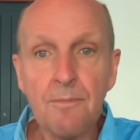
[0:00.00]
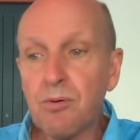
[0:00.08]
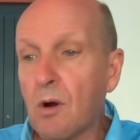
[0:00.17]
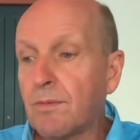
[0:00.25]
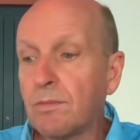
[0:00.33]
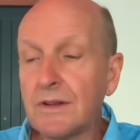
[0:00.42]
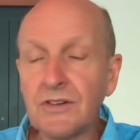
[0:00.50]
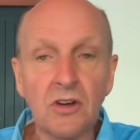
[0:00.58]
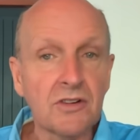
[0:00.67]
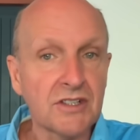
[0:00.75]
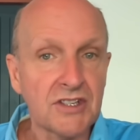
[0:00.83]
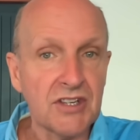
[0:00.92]
Probably
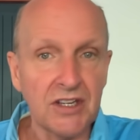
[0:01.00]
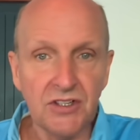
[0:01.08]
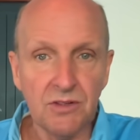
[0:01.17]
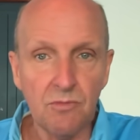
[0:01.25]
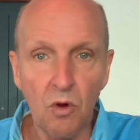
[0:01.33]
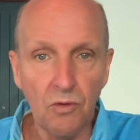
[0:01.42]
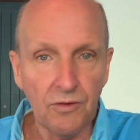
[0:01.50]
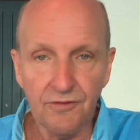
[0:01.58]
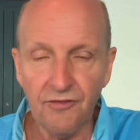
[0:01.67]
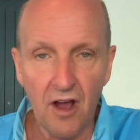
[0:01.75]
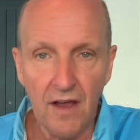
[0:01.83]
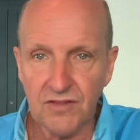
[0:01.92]
not going to take you more than
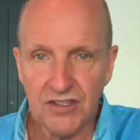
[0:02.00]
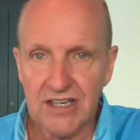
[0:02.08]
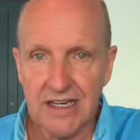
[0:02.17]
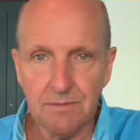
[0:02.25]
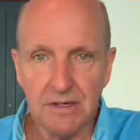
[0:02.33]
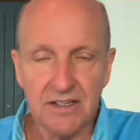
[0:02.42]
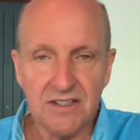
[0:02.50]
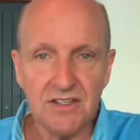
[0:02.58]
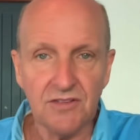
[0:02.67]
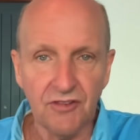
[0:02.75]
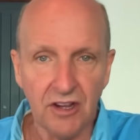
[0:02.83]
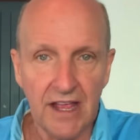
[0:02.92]
5 to 10 minutes
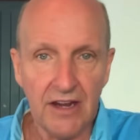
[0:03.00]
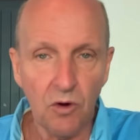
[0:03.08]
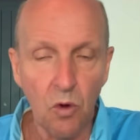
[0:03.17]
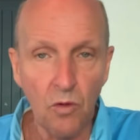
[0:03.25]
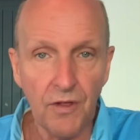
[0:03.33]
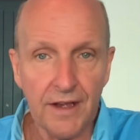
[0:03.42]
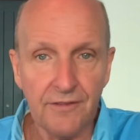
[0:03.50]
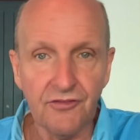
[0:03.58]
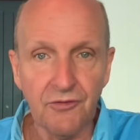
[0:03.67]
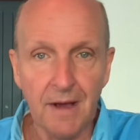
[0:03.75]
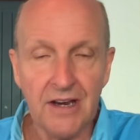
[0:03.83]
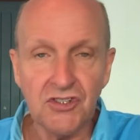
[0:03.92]
to fill out all that
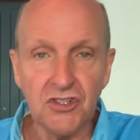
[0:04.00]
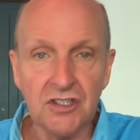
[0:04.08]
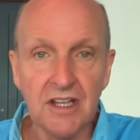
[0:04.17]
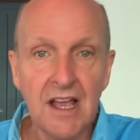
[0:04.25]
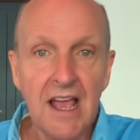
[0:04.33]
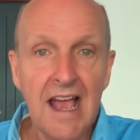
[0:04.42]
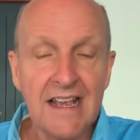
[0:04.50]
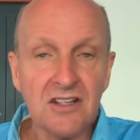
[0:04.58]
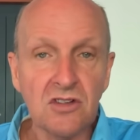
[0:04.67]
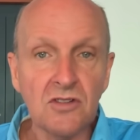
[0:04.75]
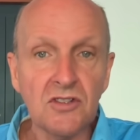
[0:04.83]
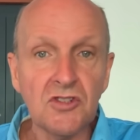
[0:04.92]
information, as
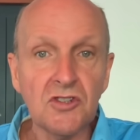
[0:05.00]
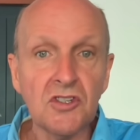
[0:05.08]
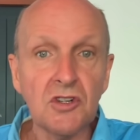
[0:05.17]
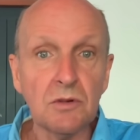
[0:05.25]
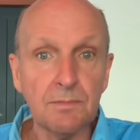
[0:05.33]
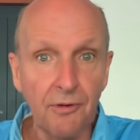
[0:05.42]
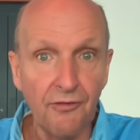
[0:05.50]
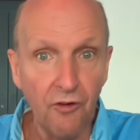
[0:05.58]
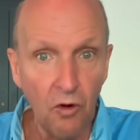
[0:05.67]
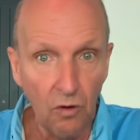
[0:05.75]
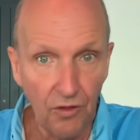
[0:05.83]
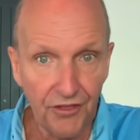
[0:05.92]
long as you do it
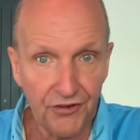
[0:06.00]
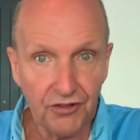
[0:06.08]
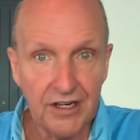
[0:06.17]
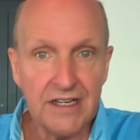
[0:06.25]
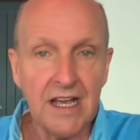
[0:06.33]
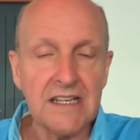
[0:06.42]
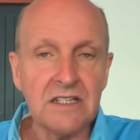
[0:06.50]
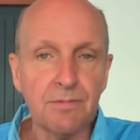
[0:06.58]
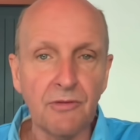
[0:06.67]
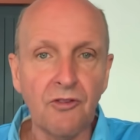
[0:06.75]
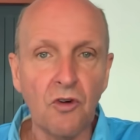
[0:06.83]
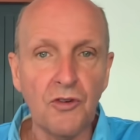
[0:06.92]
3 days
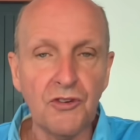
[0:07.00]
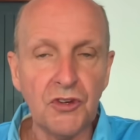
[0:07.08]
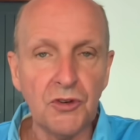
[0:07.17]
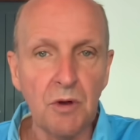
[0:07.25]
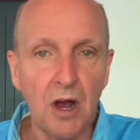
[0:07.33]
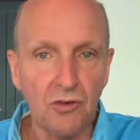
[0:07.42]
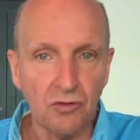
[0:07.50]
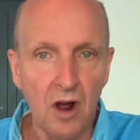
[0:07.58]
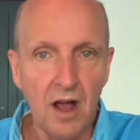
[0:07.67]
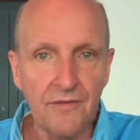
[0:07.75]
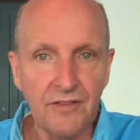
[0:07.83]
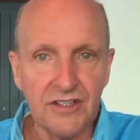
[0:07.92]
before you
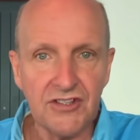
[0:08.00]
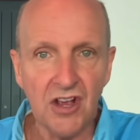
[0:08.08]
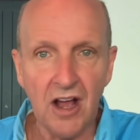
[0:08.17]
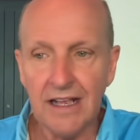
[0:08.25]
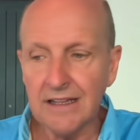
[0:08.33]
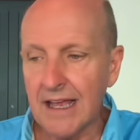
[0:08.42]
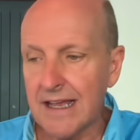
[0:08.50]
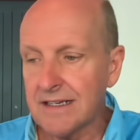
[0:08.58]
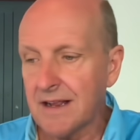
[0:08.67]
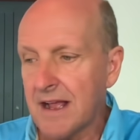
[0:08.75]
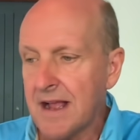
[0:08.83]
arrive in Thailand.